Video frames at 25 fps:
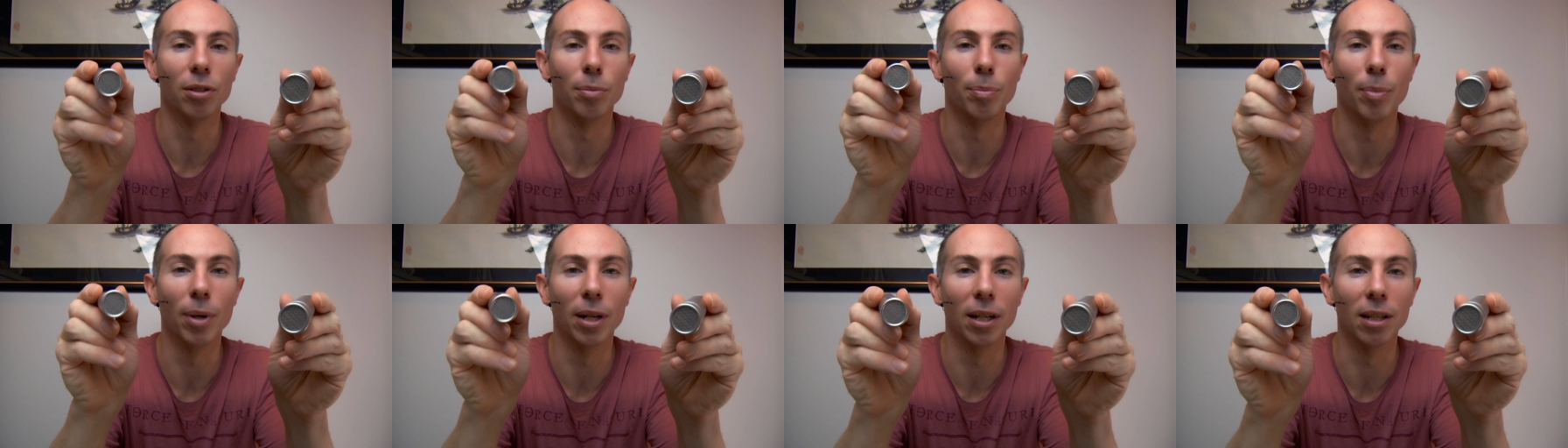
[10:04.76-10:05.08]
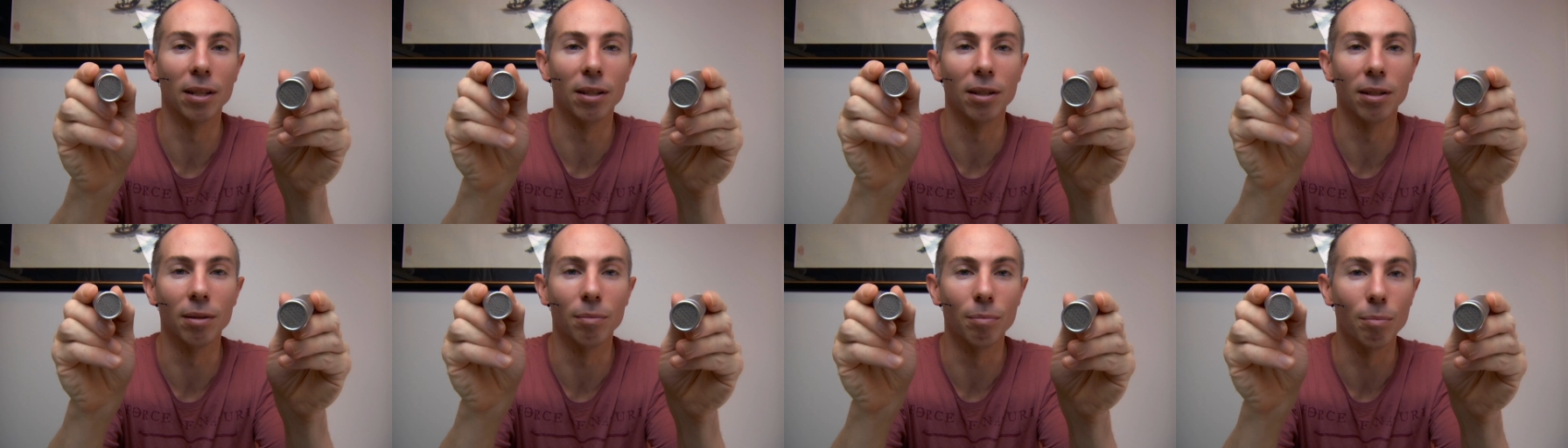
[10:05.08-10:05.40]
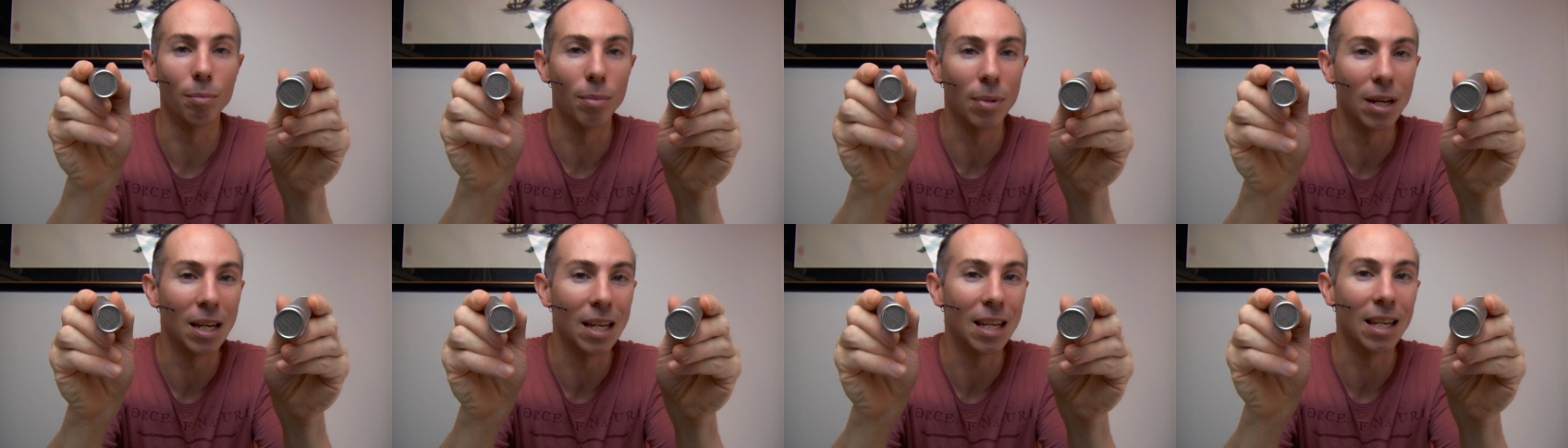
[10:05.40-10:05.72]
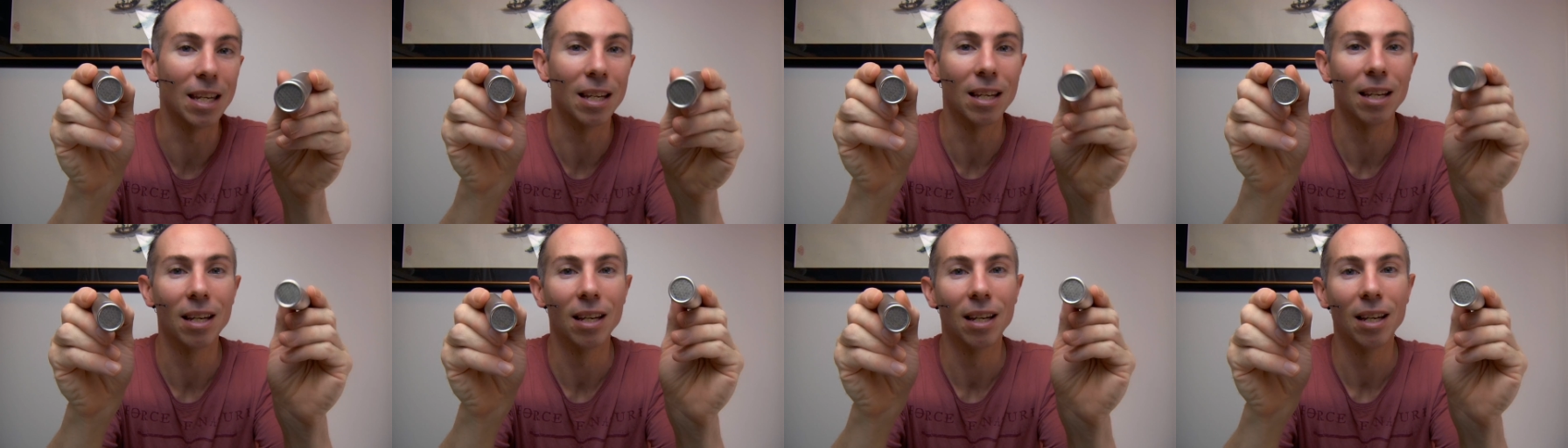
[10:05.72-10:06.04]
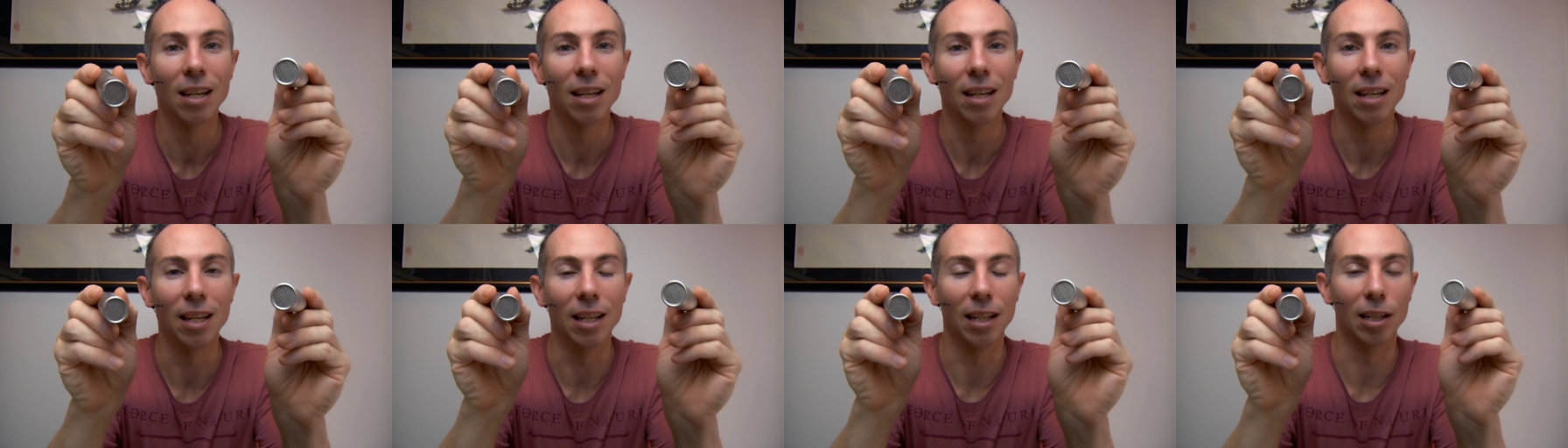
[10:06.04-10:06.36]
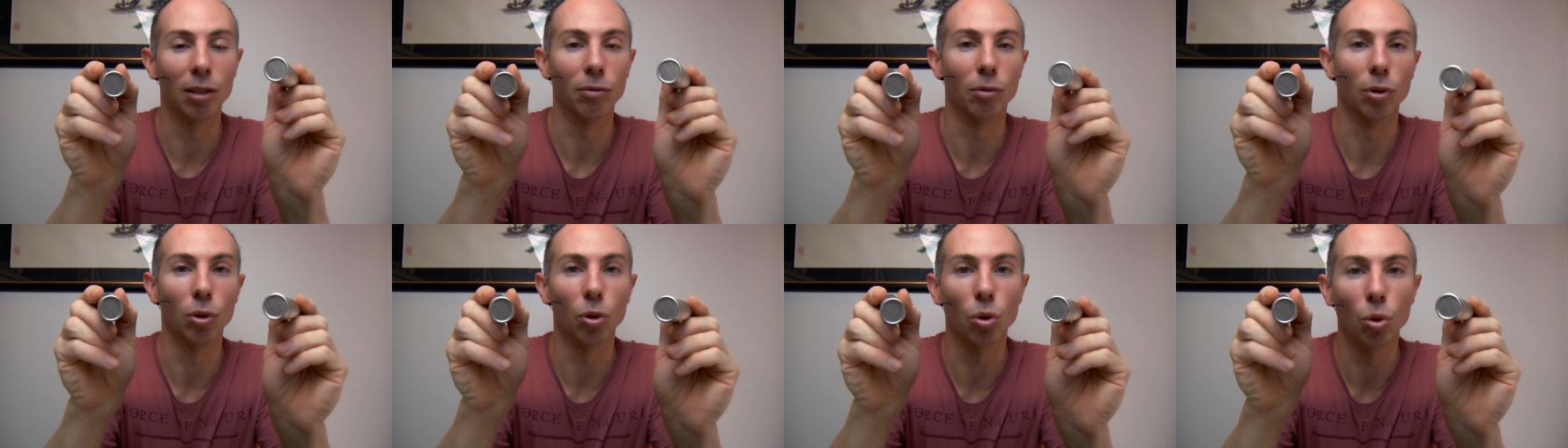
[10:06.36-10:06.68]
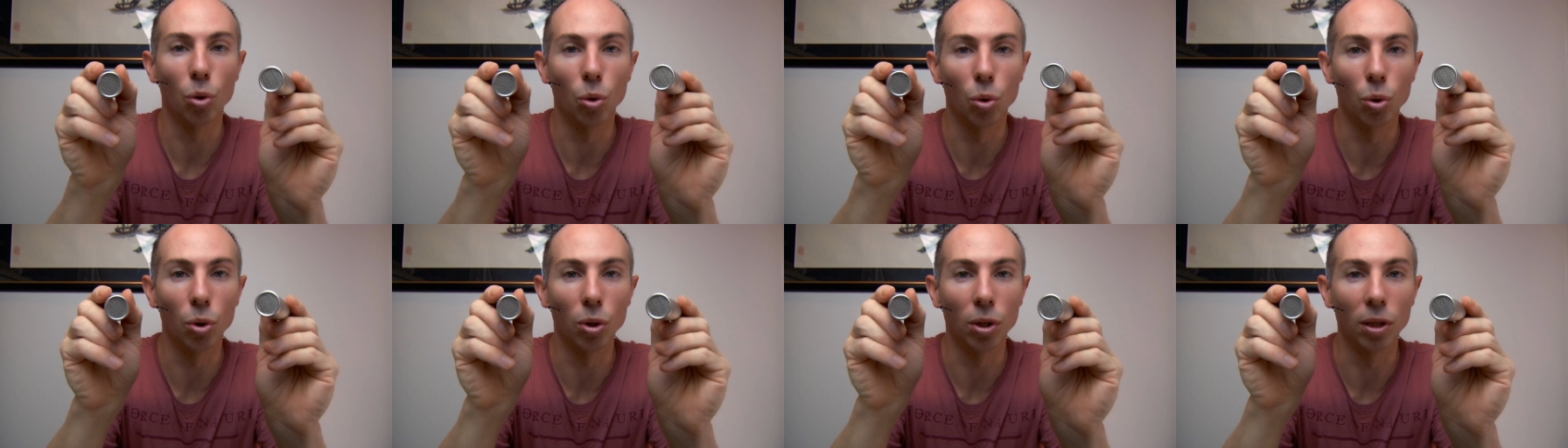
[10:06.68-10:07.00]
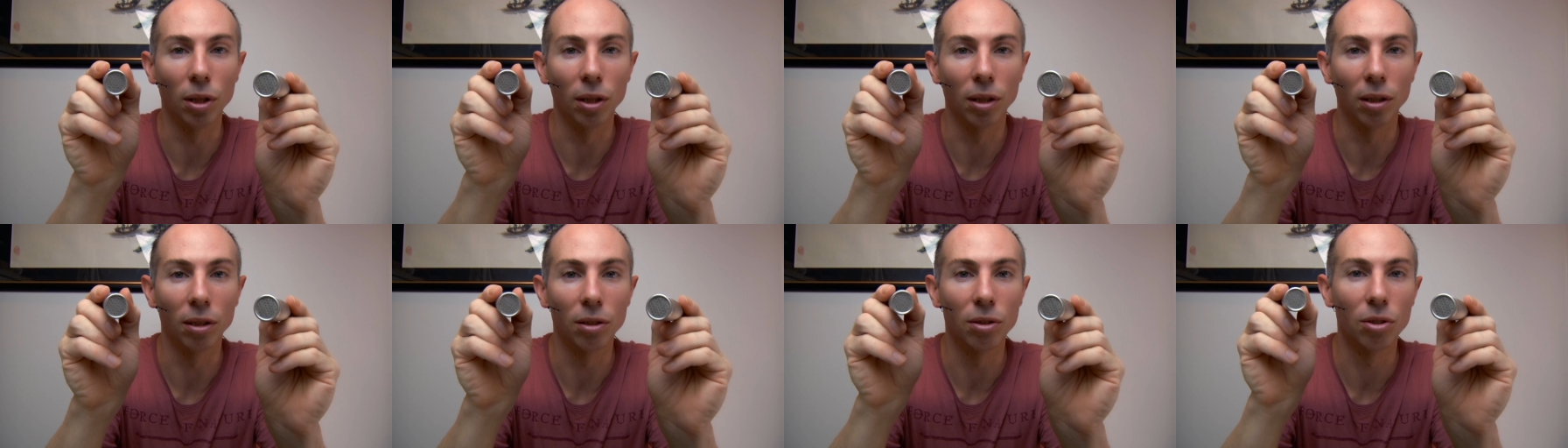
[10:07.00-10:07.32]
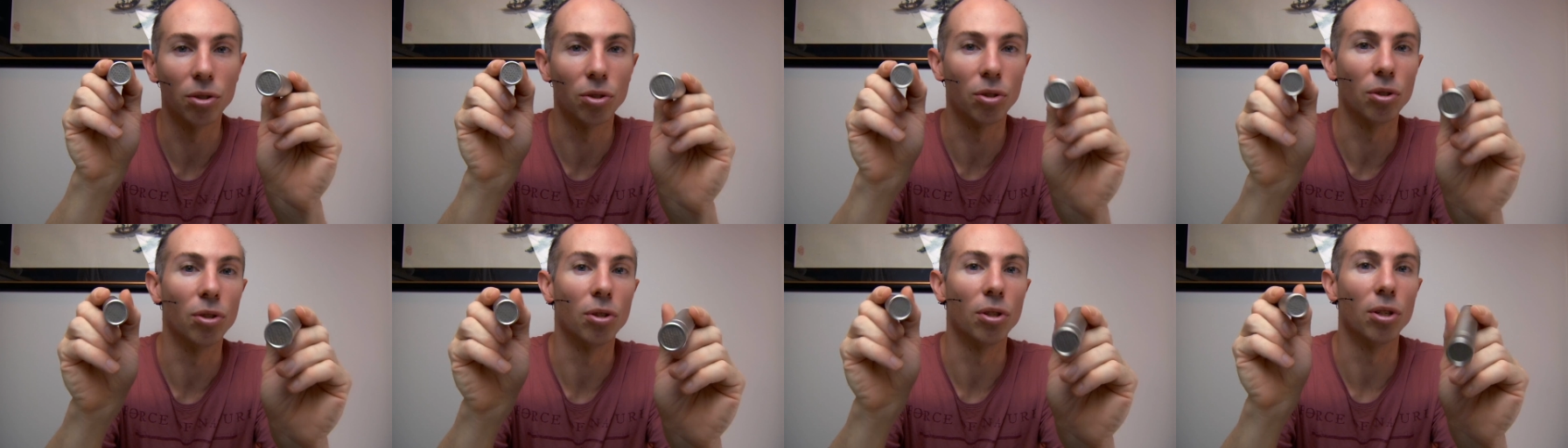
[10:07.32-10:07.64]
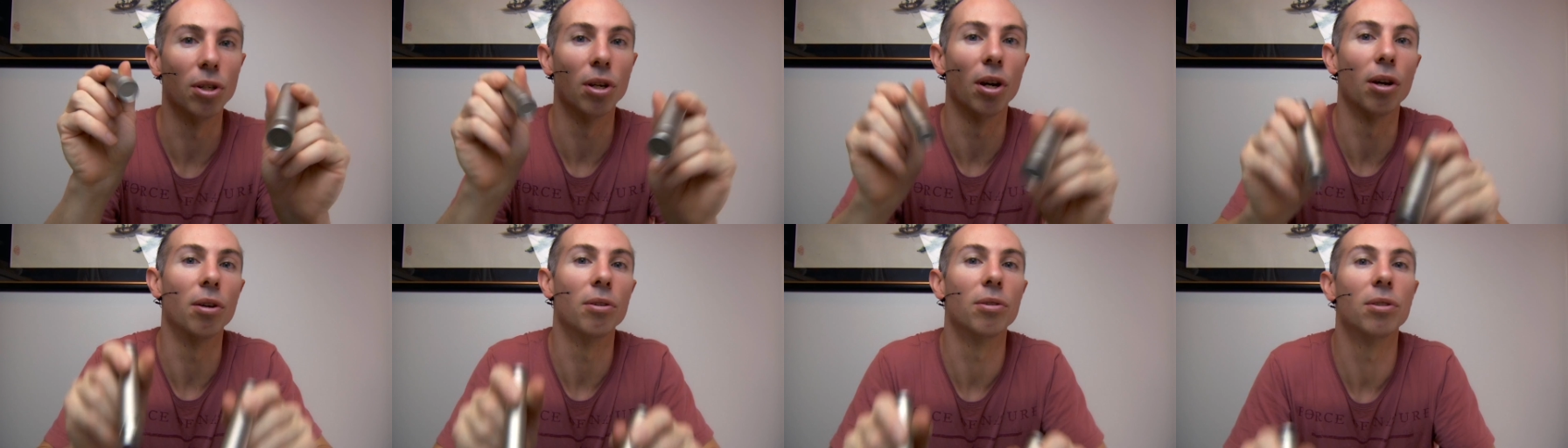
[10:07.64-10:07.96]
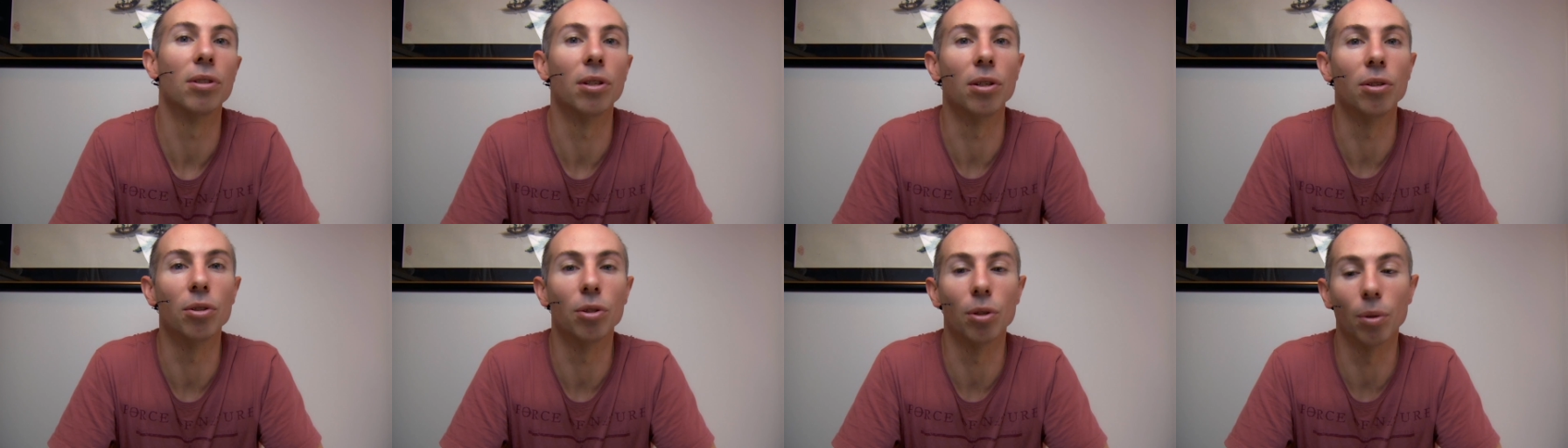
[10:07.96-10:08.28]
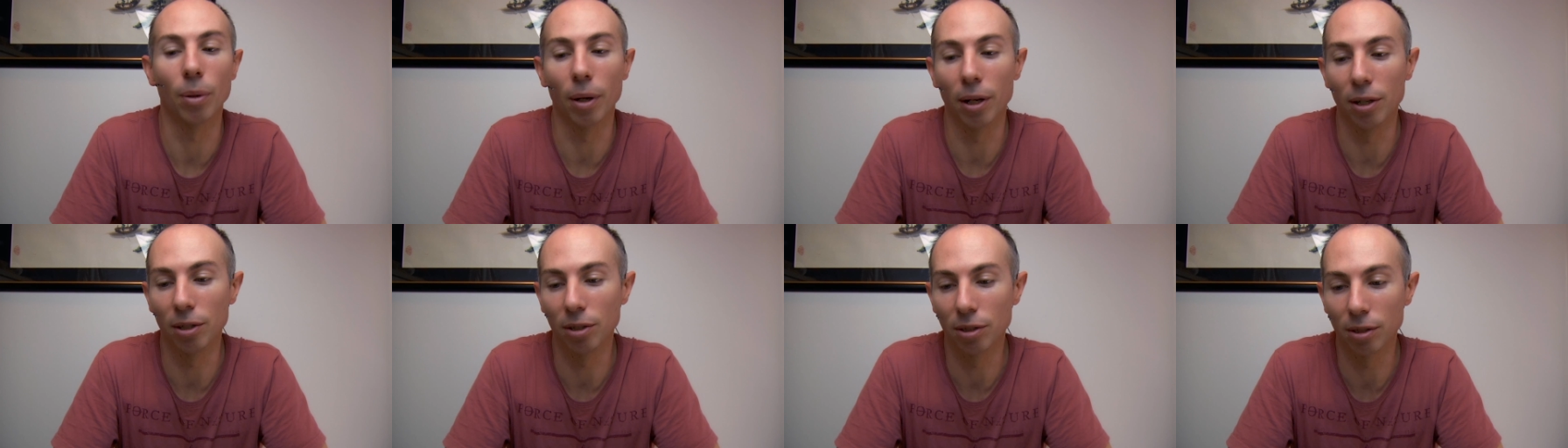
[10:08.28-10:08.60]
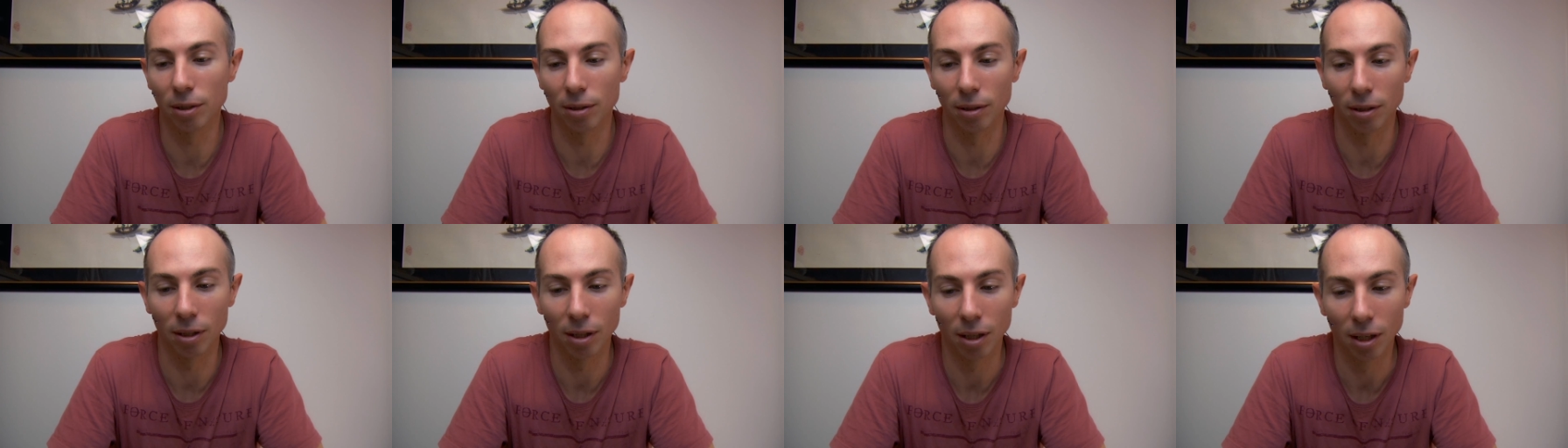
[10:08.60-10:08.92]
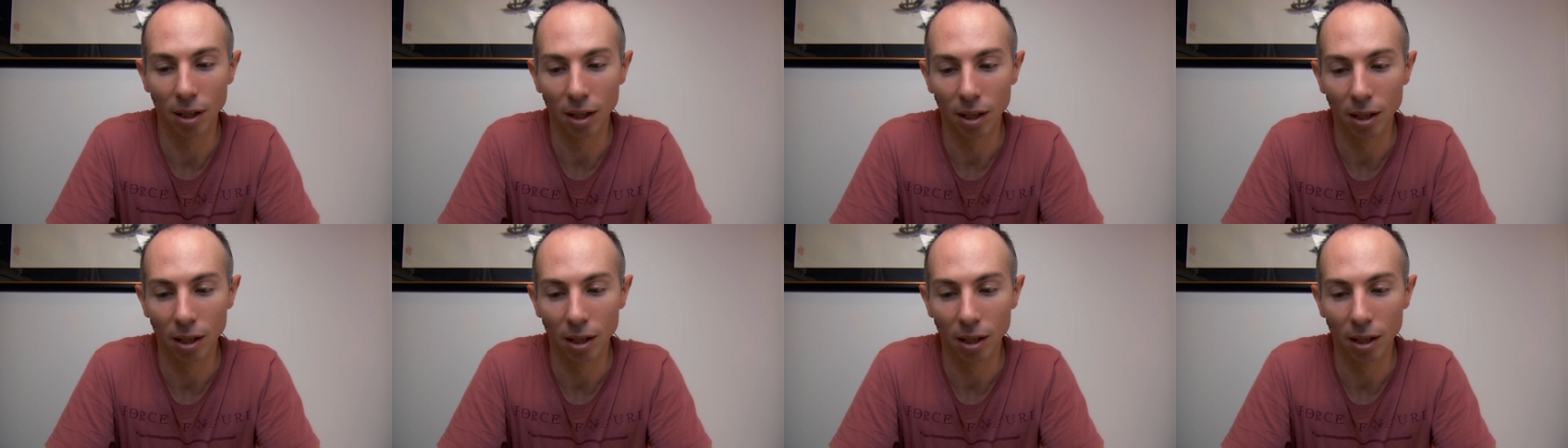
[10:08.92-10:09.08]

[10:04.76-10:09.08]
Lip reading: better than me in a recording studio situation.